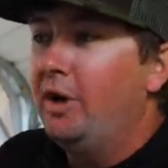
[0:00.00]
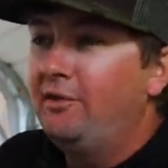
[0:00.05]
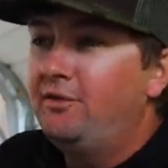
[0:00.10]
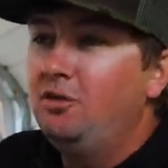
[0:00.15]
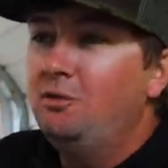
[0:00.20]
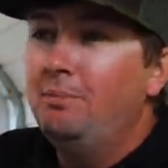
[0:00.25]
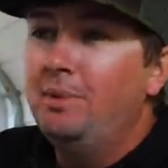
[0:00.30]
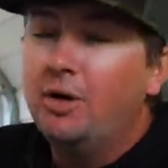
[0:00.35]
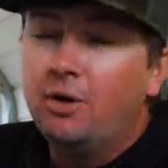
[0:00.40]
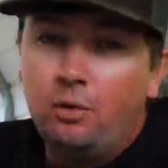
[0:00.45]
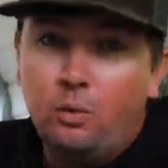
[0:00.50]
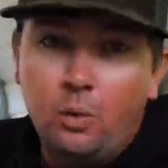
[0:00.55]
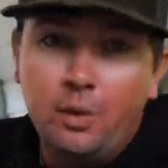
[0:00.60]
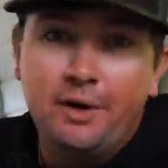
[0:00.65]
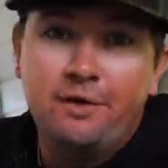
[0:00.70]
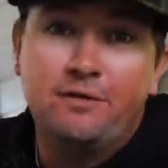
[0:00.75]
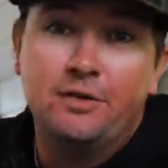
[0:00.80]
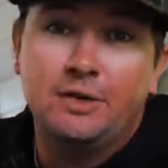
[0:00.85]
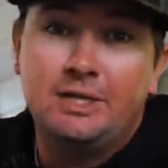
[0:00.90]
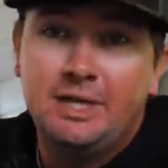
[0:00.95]
After you've been on
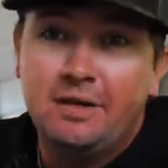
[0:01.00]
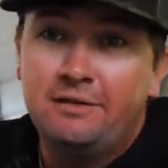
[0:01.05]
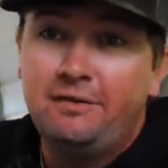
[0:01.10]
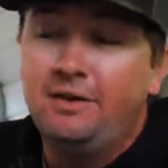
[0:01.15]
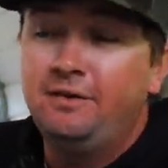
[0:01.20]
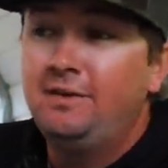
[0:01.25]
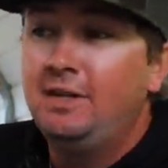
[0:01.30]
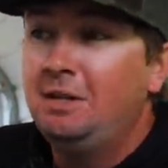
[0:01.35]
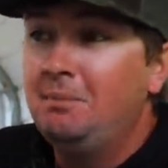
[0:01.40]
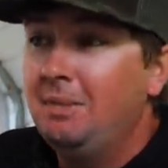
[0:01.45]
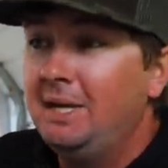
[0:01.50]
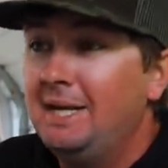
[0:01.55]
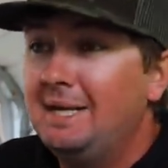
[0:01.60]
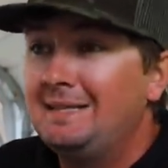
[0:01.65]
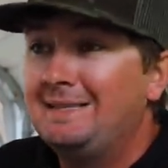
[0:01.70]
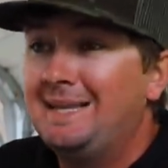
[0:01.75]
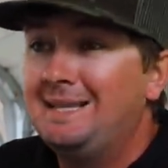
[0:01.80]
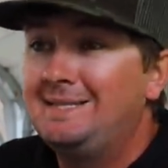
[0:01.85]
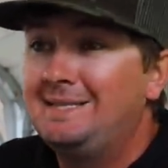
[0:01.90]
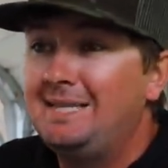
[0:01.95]
one for 10 or 15
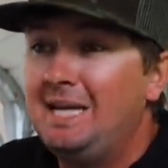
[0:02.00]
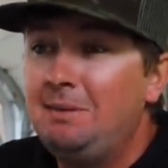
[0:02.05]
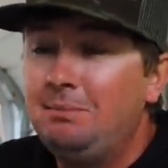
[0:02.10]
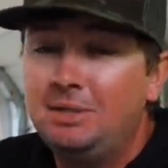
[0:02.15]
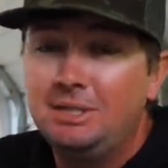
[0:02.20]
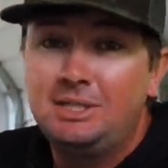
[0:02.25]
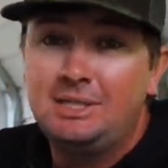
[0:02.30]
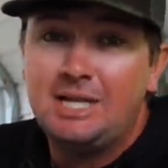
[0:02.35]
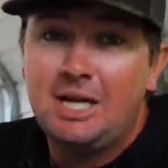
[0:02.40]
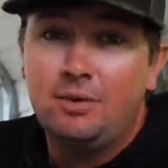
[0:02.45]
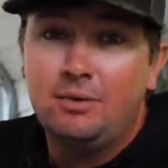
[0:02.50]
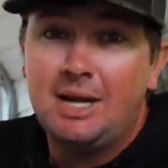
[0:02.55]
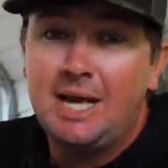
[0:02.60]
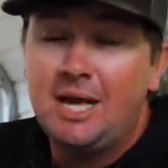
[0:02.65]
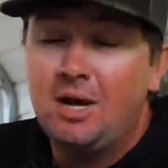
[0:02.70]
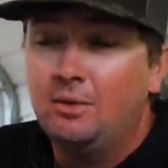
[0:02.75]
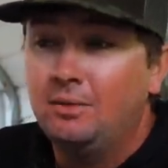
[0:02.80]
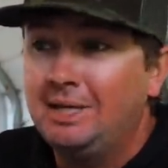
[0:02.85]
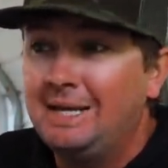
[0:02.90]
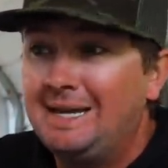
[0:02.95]
minutes, they seem to settle
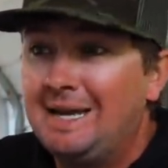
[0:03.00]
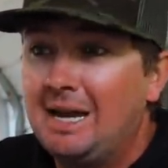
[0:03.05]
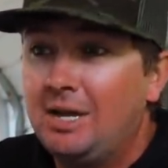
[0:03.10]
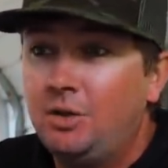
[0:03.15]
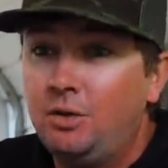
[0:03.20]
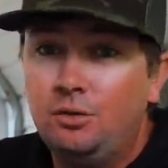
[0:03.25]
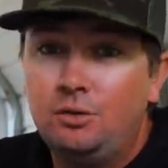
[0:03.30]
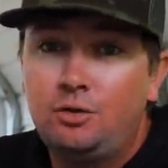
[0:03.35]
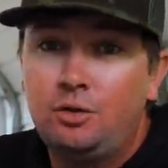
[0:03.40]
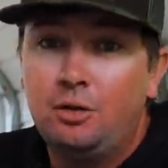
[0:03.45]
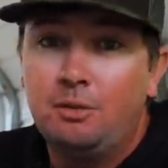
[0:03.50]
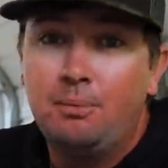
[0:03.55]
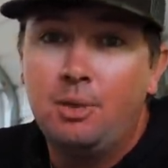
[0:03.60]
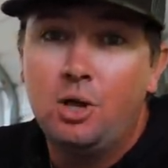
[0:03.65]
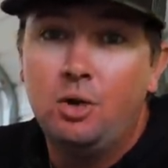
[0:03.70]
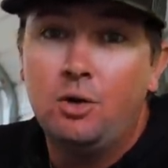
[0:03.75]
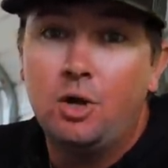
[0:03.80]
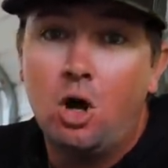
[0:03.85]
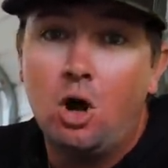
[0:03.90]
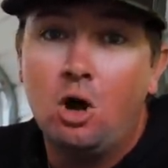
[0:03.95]
down, get kind of used to the
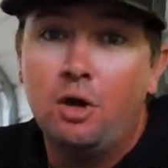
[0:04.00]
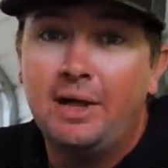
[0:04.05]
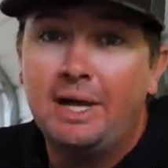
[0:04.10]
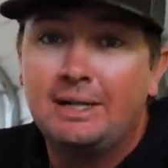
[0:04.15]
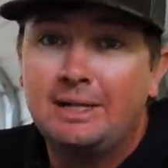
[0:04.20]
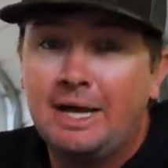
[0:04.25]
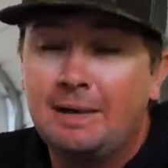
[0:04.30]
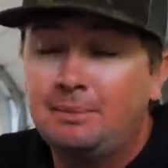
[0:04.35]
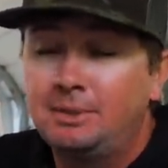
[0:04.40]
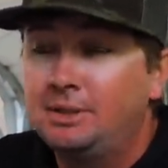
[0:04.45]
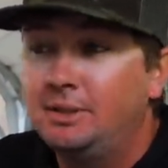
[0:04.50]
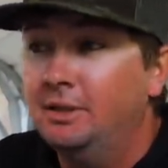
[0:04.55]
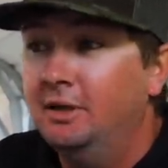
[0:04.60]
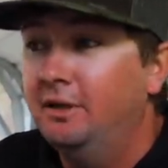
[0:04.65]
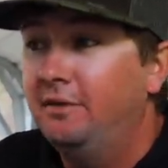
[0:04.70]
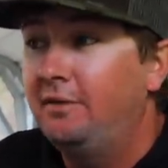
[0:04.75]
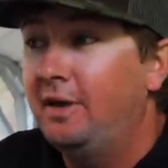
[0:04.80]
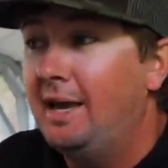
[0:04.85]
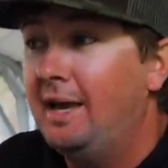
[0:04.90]
boat, all that type of stuff.